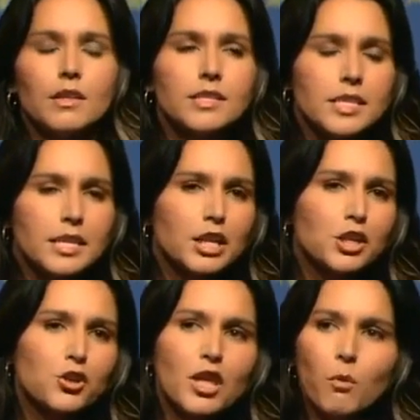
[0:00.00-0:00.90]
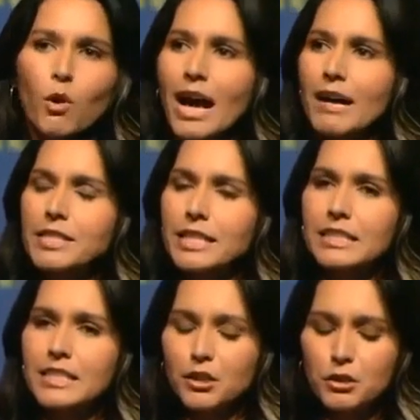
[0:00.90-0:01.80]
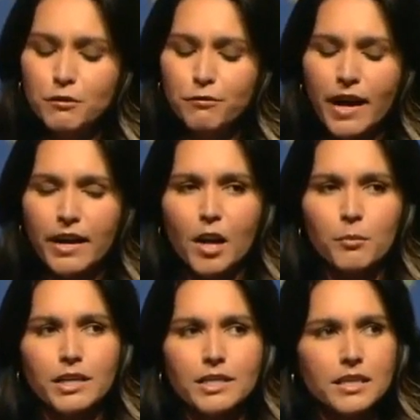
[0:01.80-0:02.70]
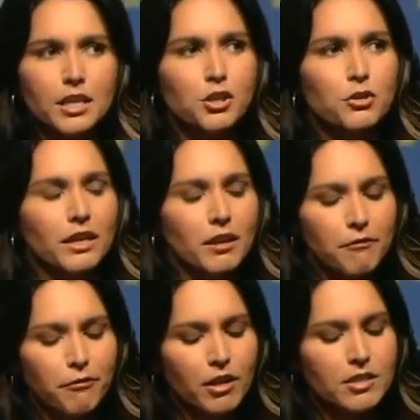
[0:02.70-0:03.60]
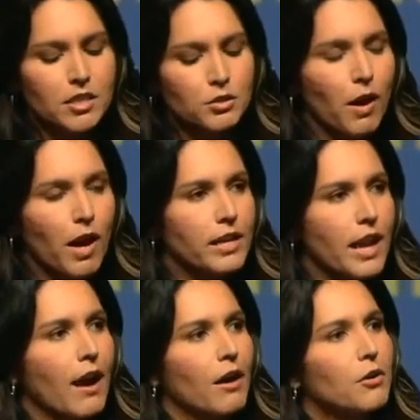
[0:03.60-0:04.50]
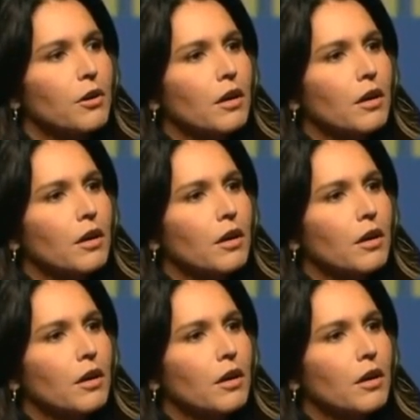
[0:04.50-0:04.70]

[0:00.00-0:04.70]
This is an issue that we'll have to continue to fight on, but it's an issue that confronts us right now,